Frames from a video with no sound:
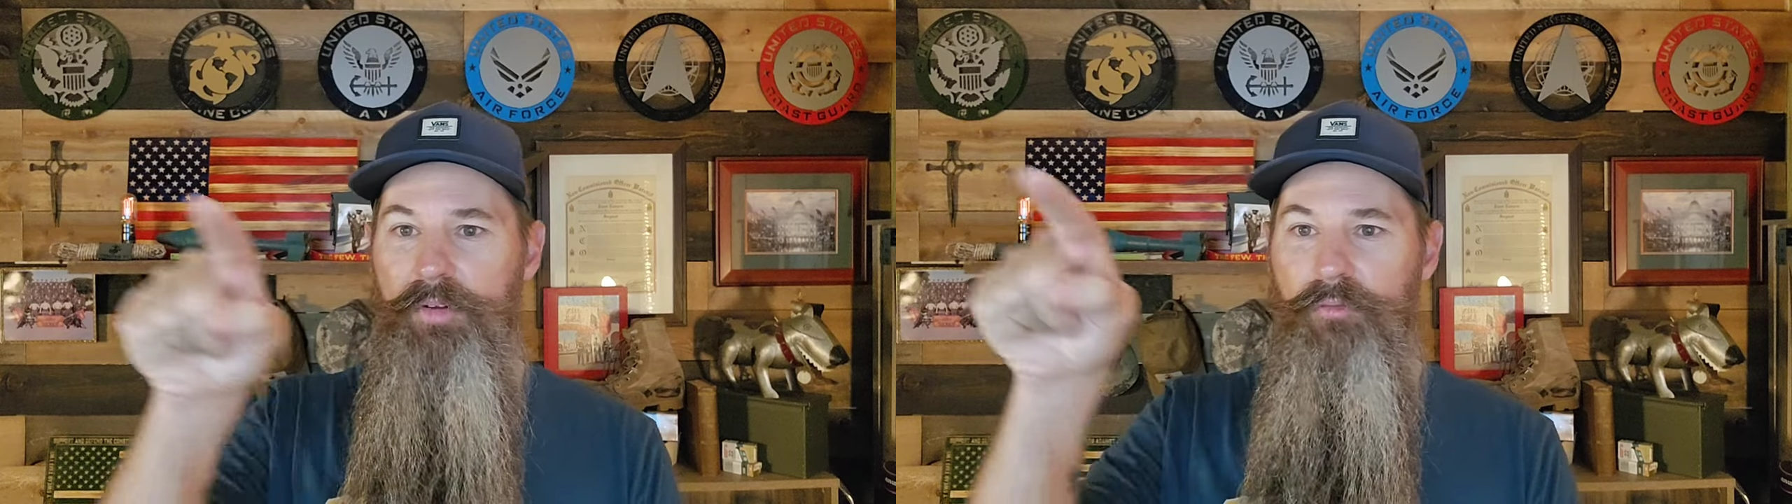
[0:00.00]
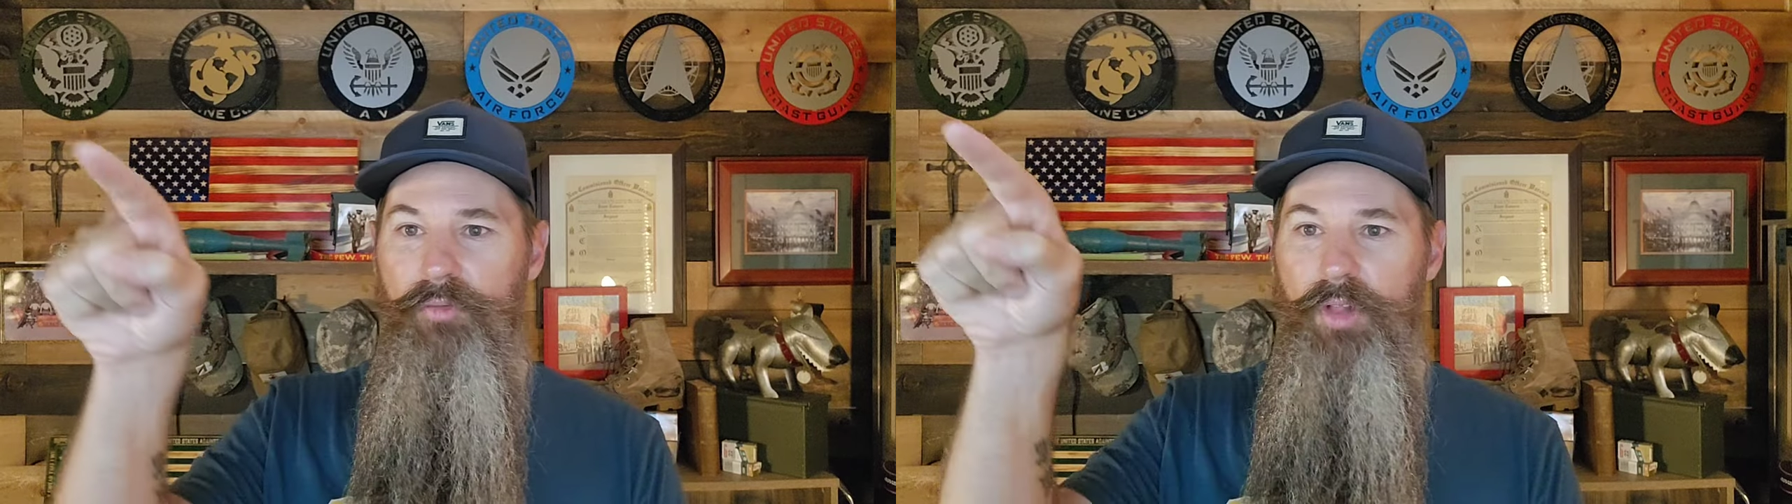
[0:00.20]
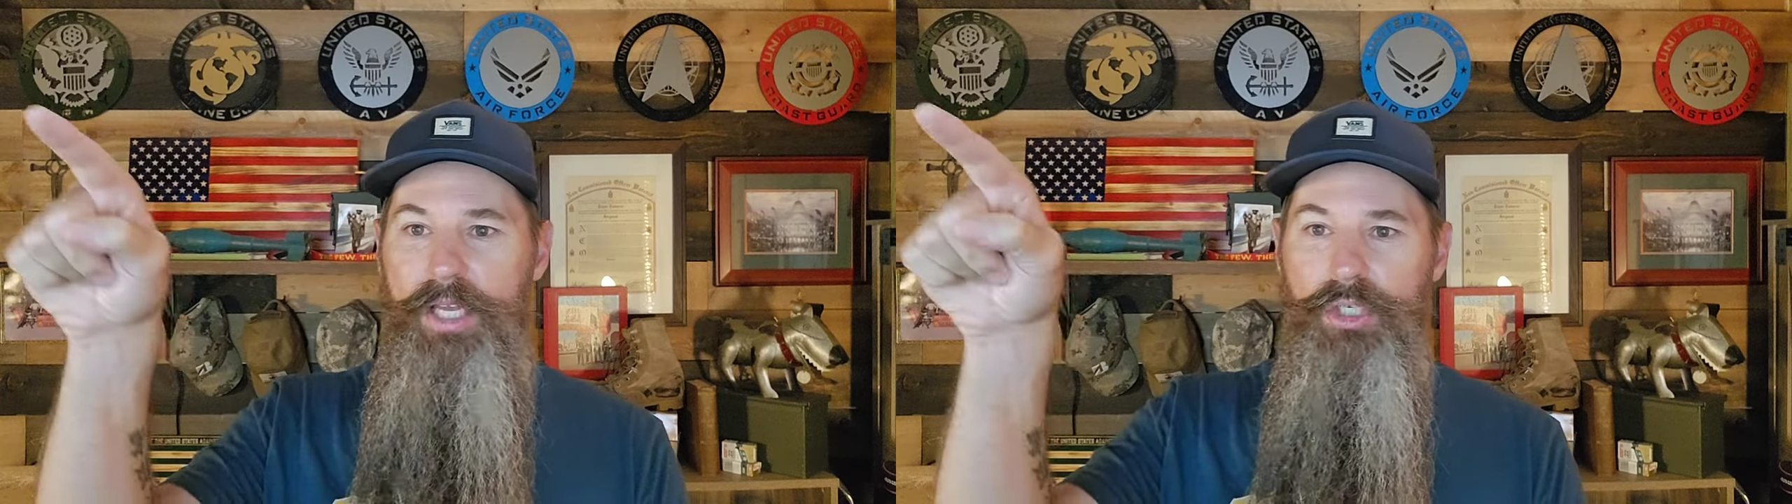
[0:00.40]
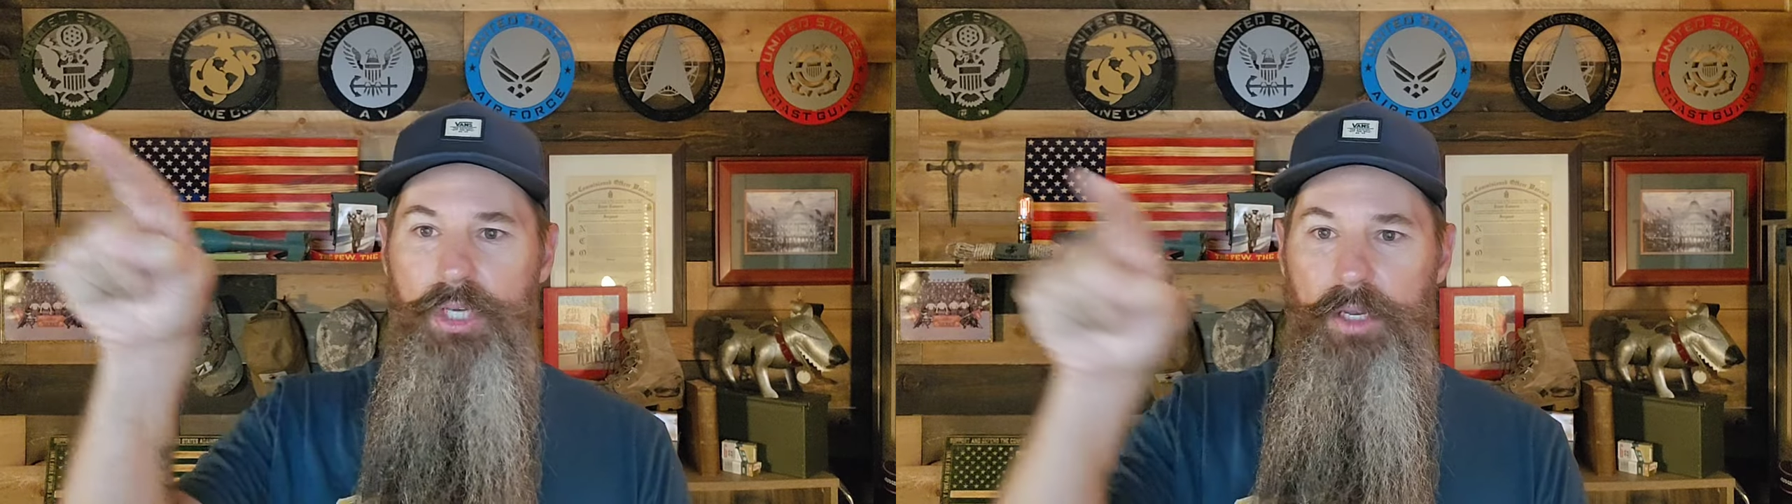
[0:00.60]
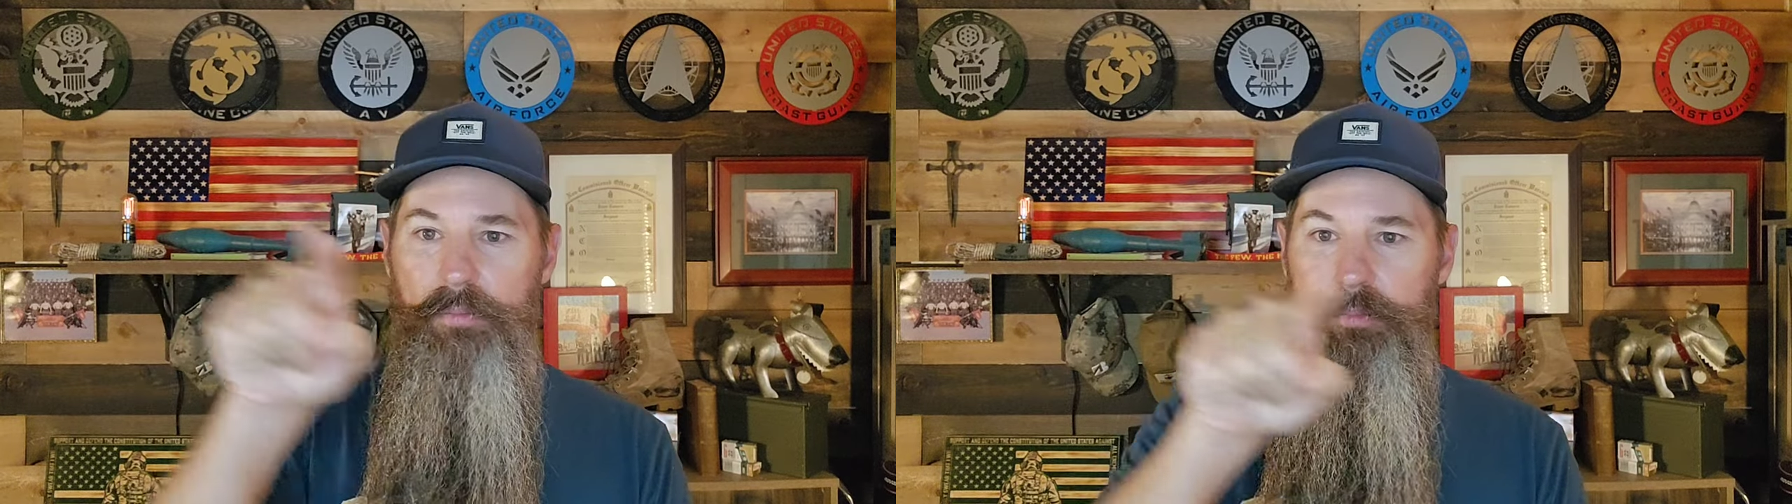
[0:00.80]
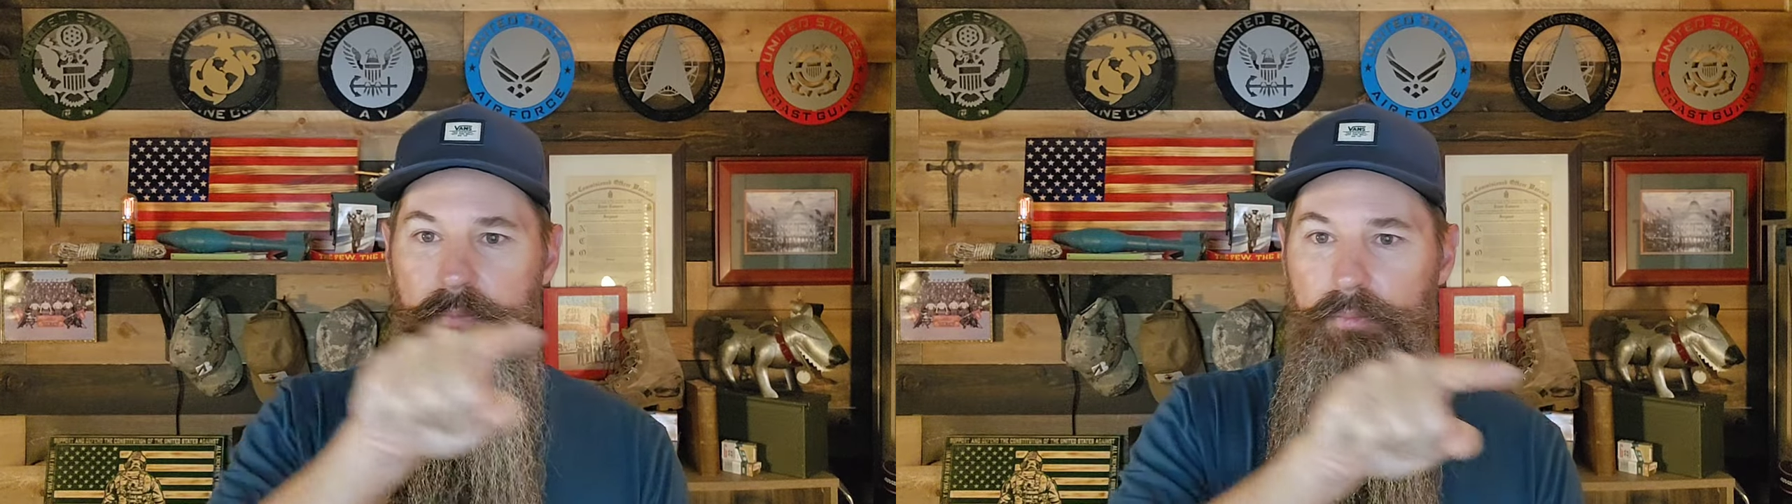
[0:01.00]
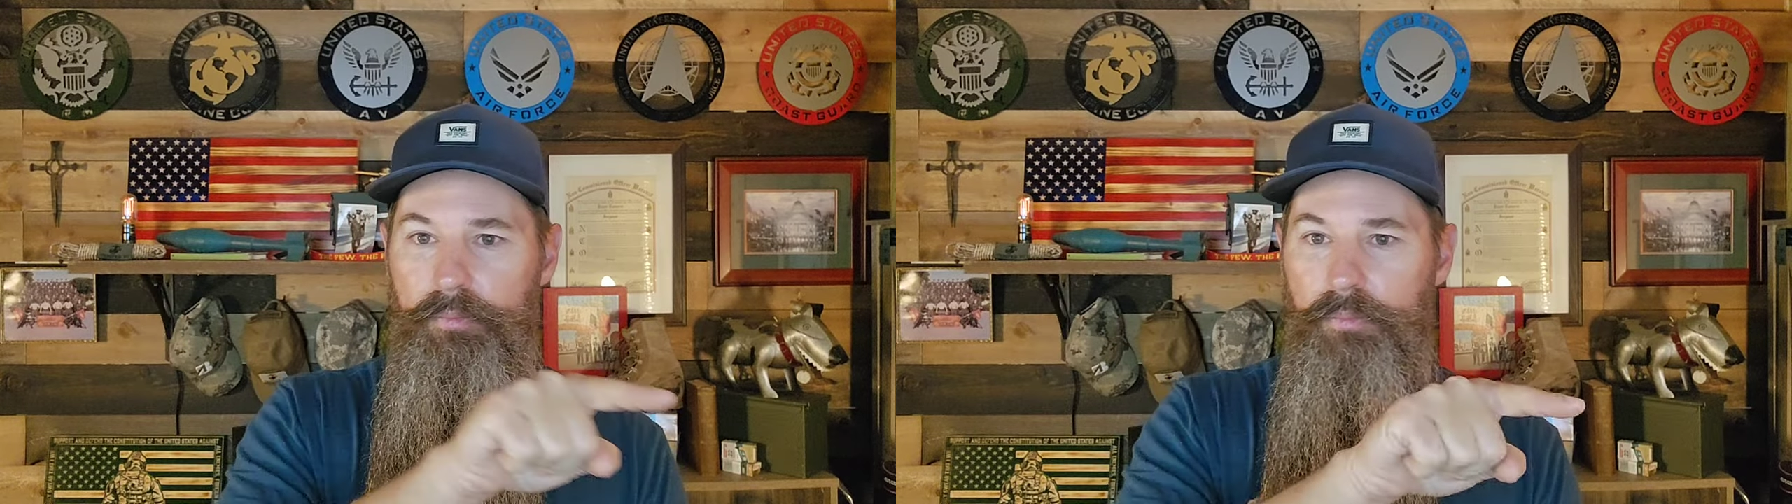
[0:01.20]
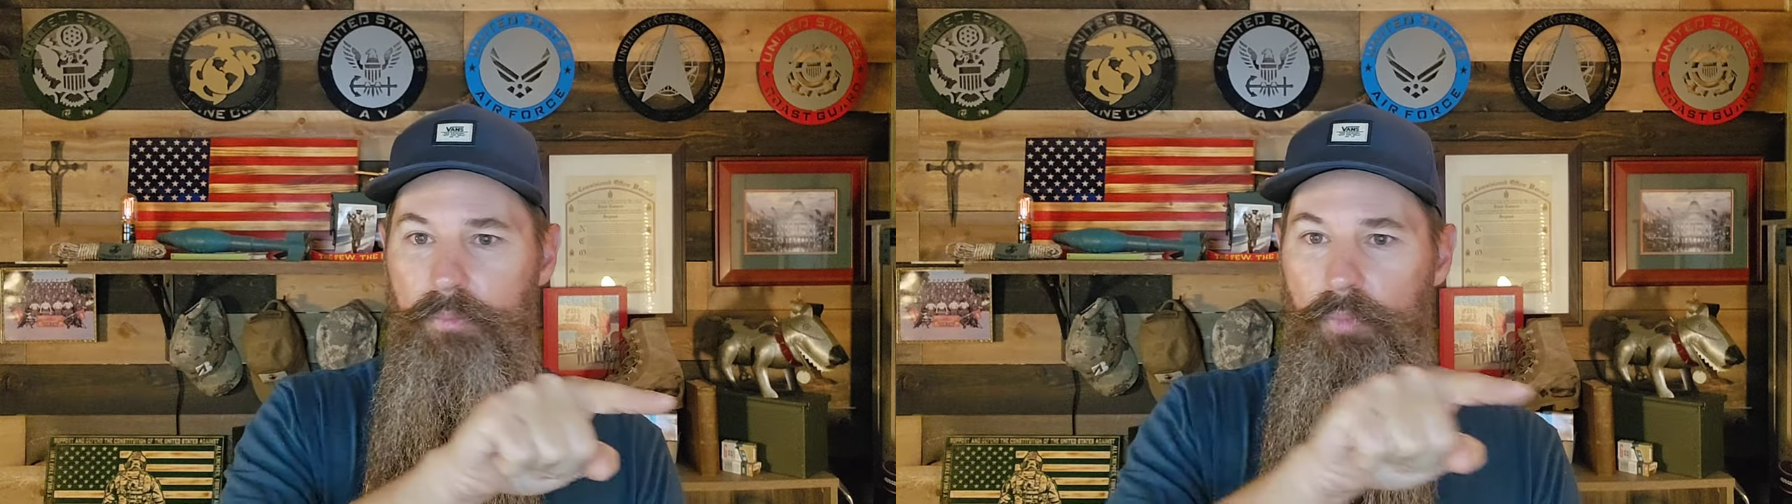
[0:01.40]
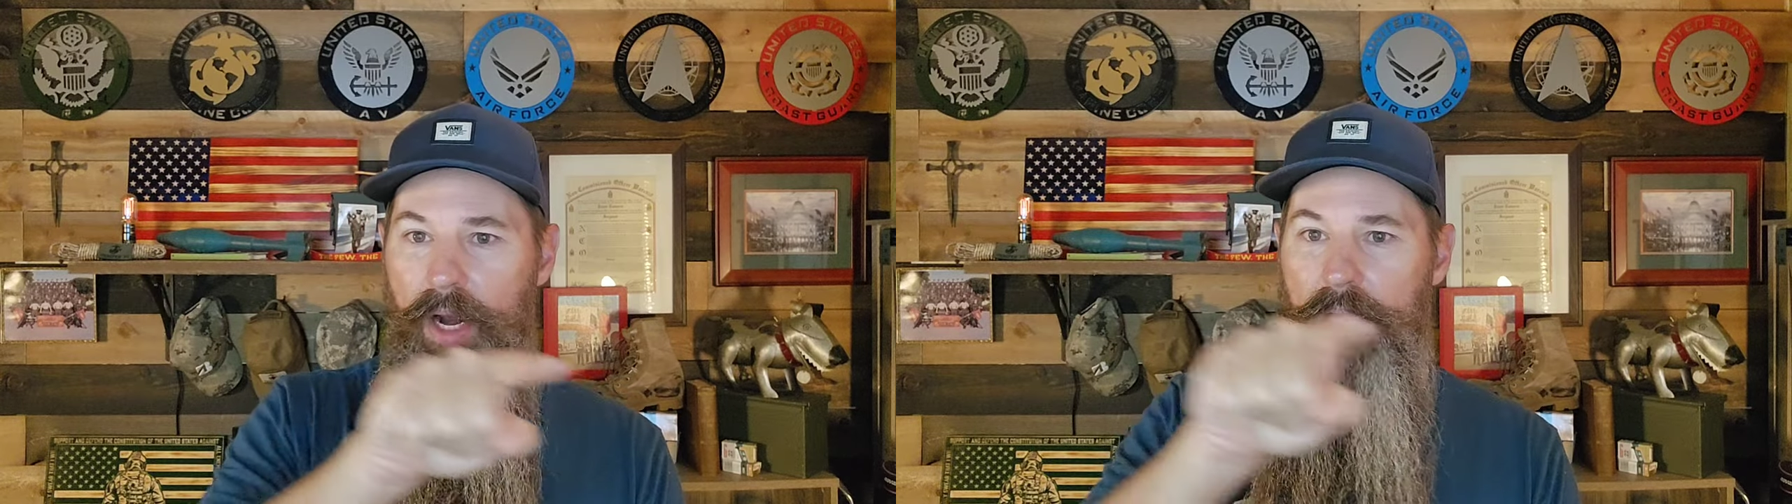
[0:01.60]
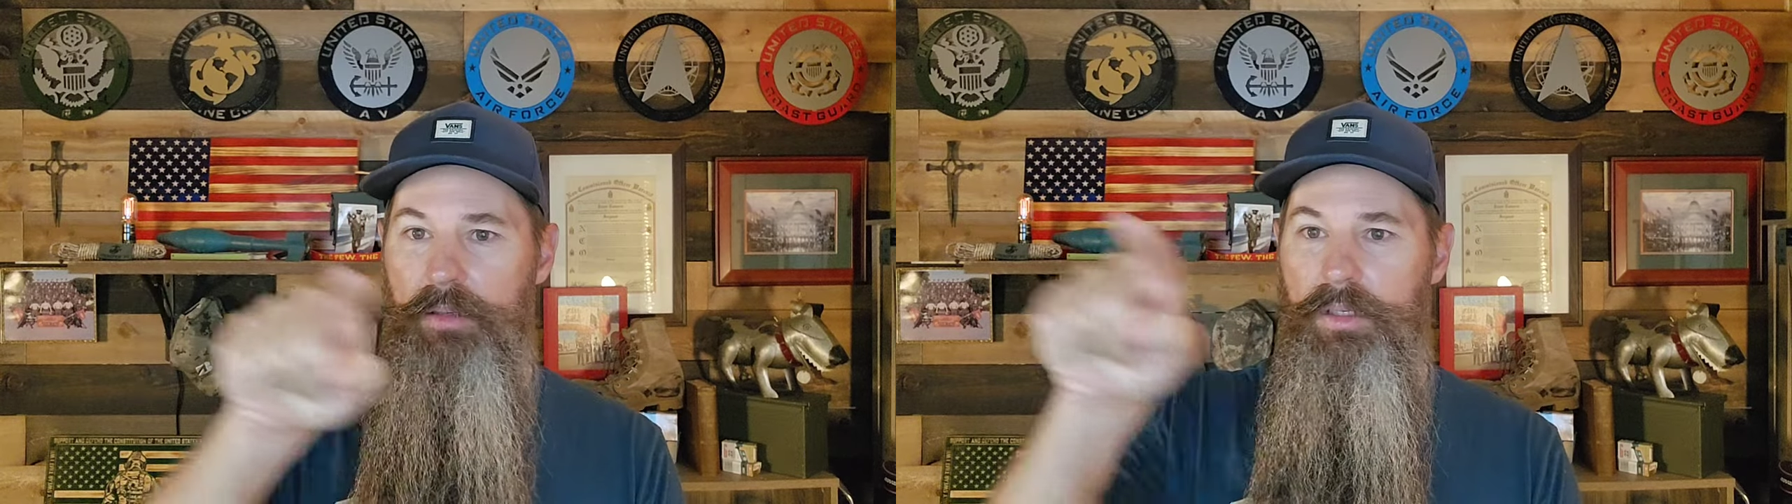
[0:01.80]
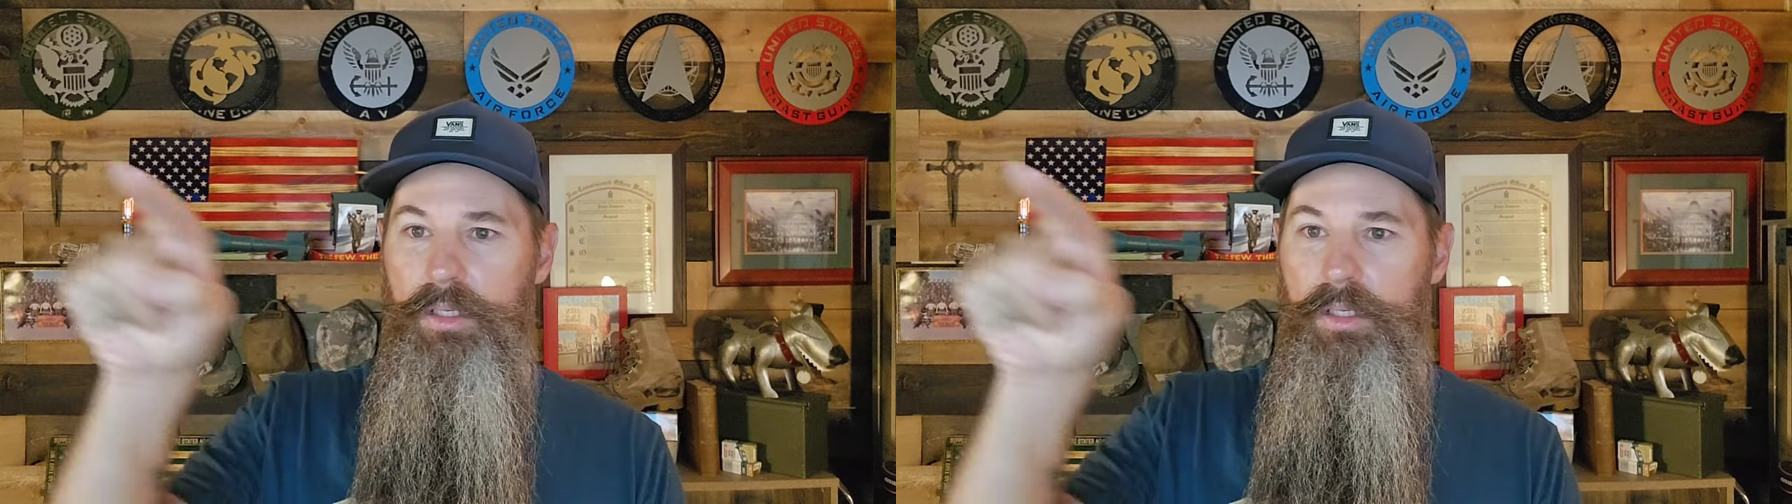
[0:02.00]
inflation, right?